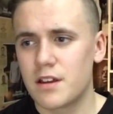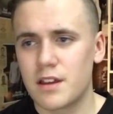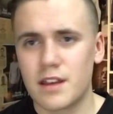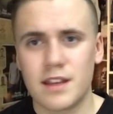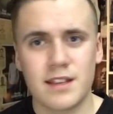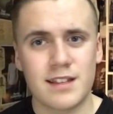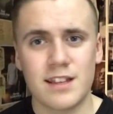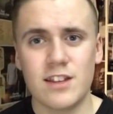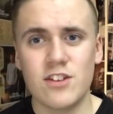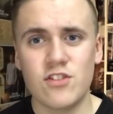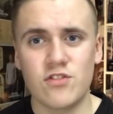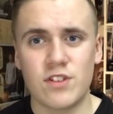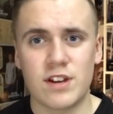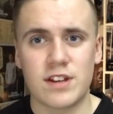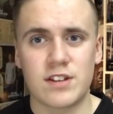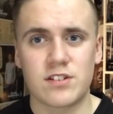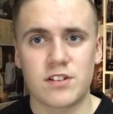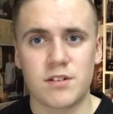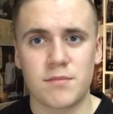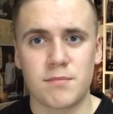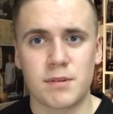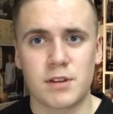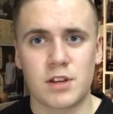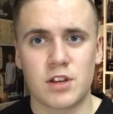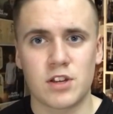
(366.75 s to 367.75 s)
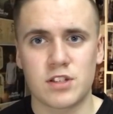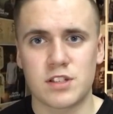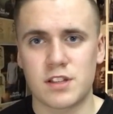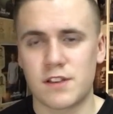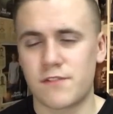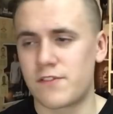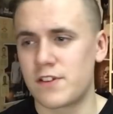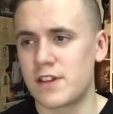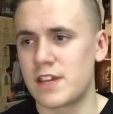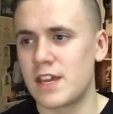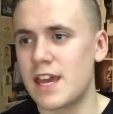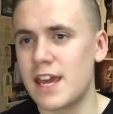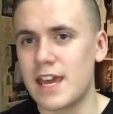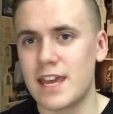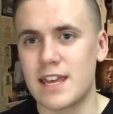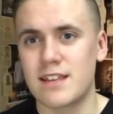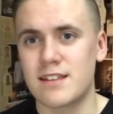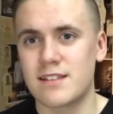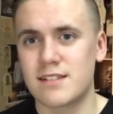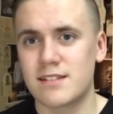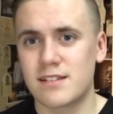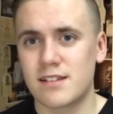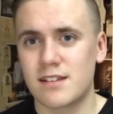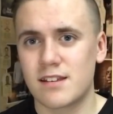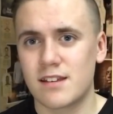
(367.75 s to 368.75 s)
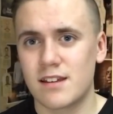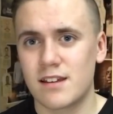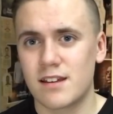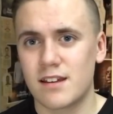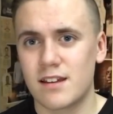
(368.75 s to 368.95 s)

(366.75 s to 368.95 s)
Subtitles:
it's interesting, because if he is,